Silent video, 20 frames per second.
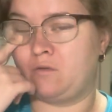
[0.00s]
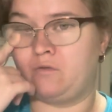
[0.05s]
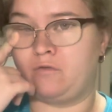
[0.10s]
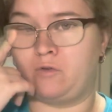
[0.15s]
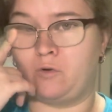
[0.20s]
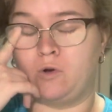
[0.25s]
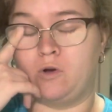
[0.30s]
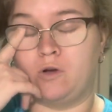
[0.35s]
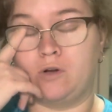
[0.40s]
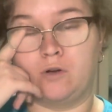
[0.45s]

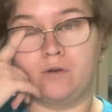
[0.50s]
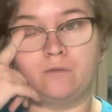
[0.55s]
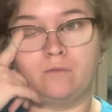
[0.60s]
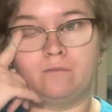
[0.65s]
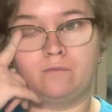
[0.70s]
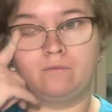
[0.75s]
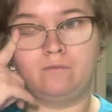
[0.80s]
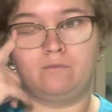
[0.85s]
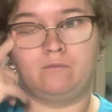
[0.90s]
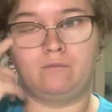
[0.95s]
for
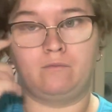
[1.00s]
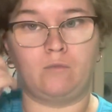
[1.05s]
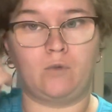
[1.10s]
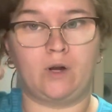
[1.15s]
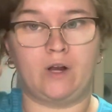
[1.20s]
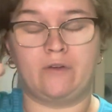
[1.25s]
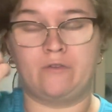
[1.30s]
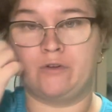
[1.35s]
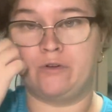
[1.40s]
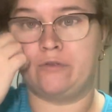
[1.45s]

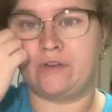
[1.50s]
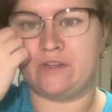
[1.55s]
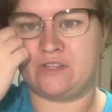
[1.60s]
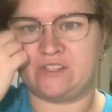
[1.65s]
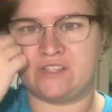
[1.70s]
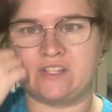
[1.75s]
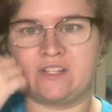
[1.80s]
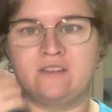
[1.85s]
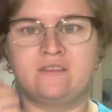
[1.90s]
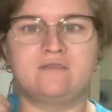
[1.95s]
whatever
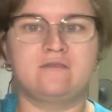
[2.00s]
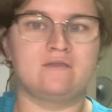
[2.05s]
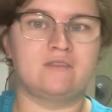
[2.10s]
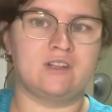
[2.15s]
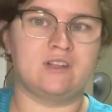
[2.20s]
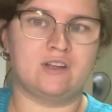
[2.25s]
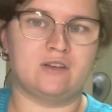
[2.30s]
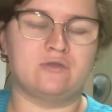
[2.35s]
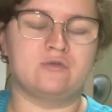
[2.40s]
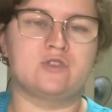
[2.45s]
reason,
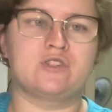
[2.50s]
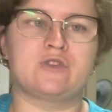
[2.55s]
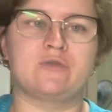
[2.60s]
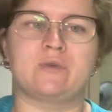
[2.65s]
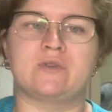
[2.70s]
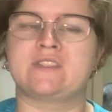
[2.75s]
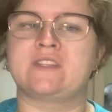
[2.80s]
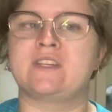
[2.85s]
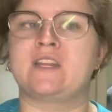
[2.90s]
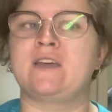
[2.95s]
you know, she
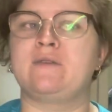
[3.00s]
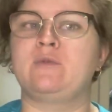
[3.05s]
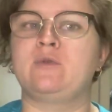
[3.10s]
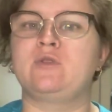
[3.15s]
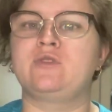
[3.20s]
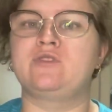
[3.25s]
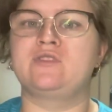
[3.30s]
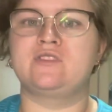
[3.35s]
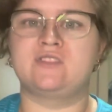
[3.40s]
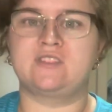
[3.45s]
wasn't able
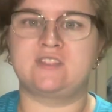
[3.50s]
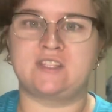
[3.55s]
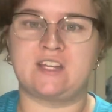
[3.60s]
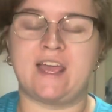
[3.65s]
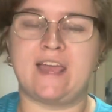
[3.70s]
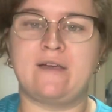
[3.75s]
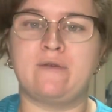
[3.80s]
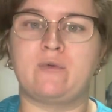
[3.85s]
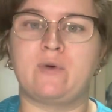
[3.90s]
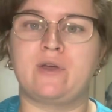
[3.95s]
to
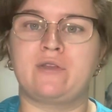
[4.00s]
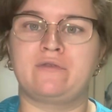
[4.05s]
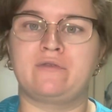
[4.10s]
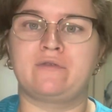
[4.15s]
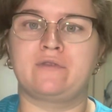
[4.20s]
stay with